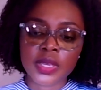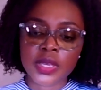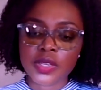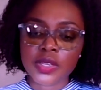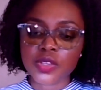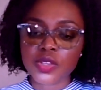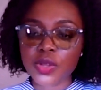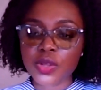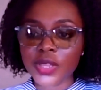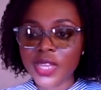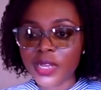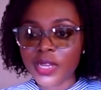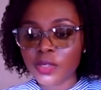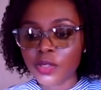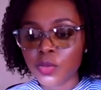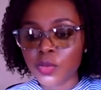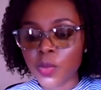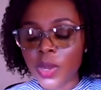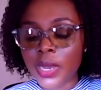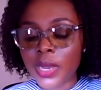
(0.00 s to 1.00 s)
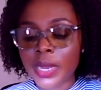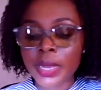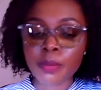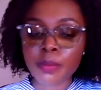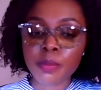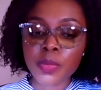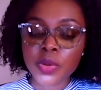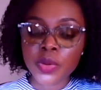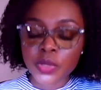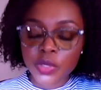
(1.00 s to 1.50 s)
So that's why
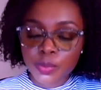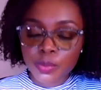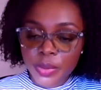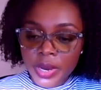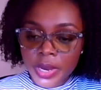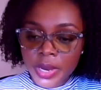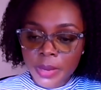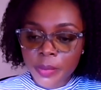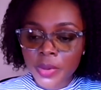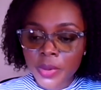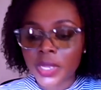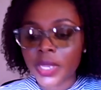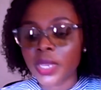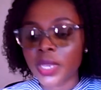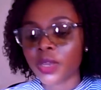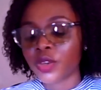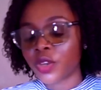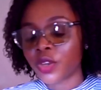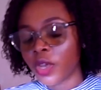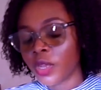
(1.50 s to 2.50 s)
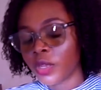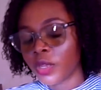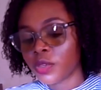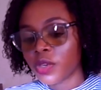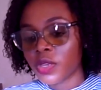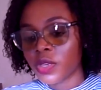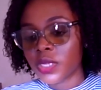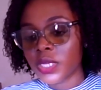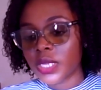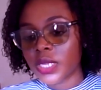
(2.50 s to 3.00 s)
most primary care
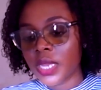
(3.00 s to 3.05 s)
doctors